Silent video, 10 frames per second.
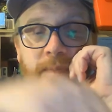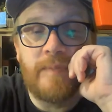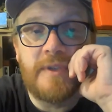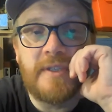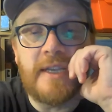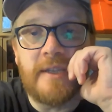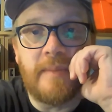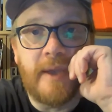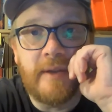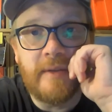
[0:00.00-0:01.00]
Say
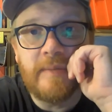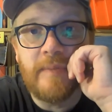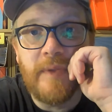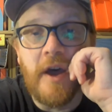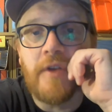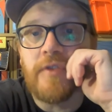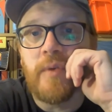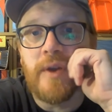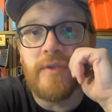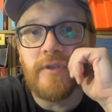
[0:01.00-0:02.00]
something. Ask a
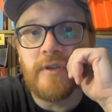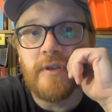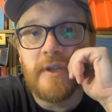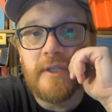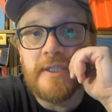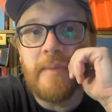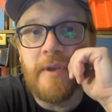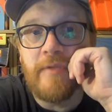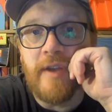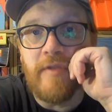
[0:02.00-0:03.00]
question. Tell me
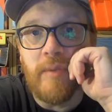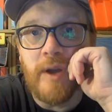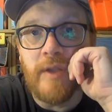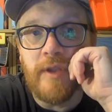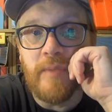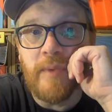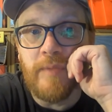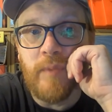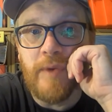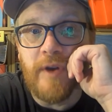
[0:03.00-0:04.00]
your favourite word that
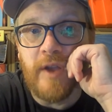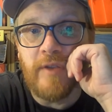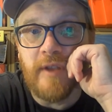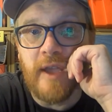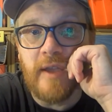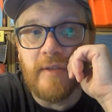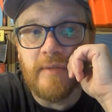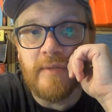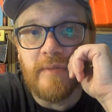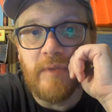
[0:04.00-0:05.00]
we've heard today.
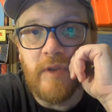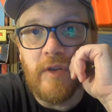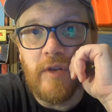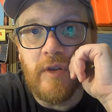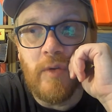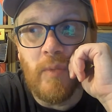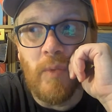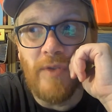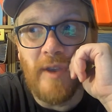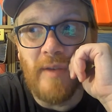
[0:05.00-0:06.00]

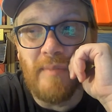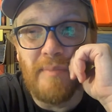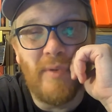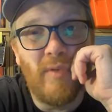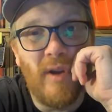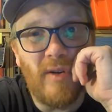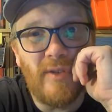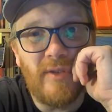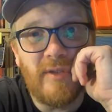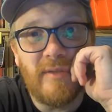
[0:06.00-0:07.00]
Was it bollocks?